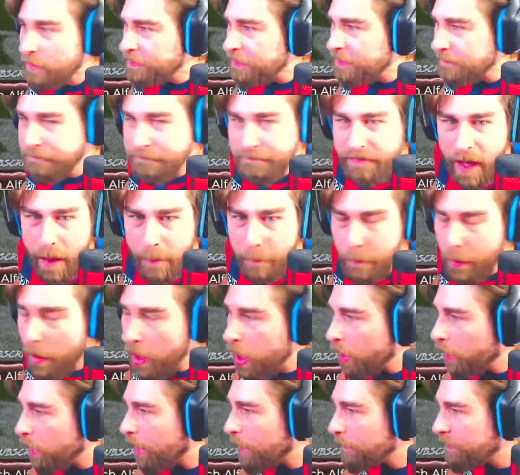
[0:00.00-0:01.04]
with the
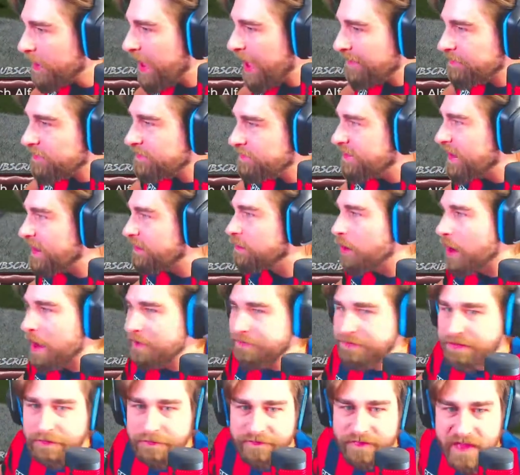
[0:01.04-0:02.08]
football? I'm gonna have to take you
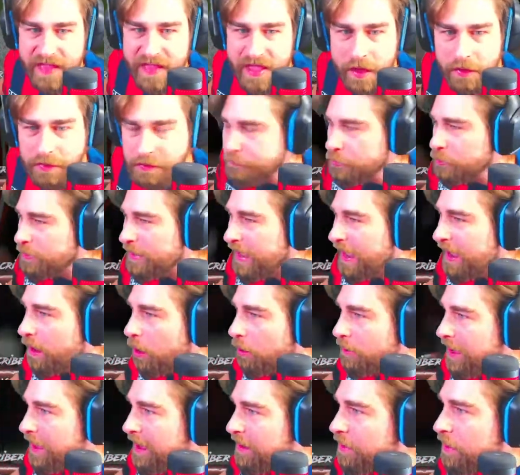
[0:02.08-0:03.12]
off the field if you can't
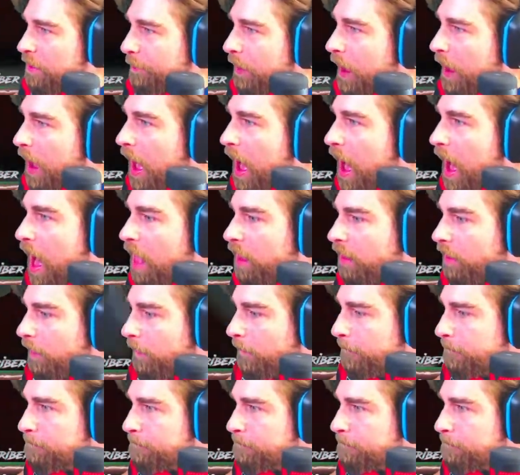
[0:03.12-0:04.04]
hold on to the ball.